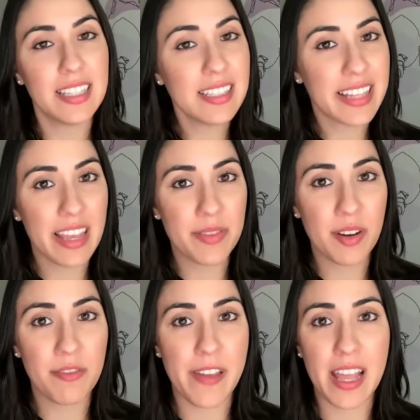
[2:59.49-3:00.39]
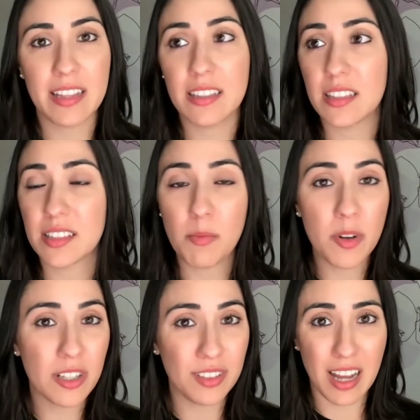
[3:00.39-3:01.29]
This gave their fans
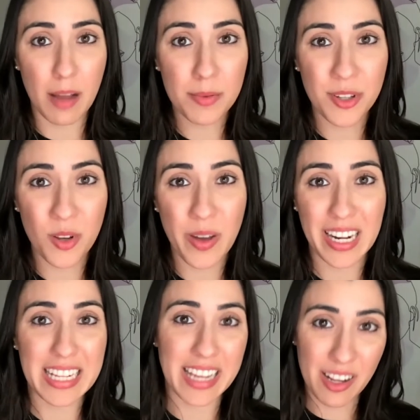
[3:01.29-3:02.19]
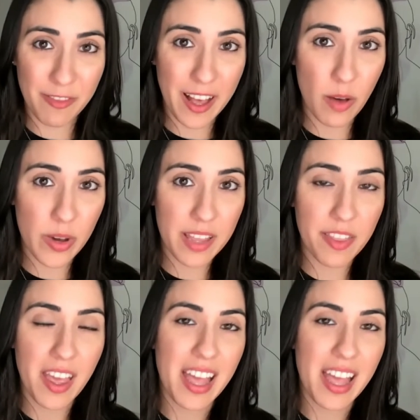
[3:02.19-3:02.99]
someone to up to and identify with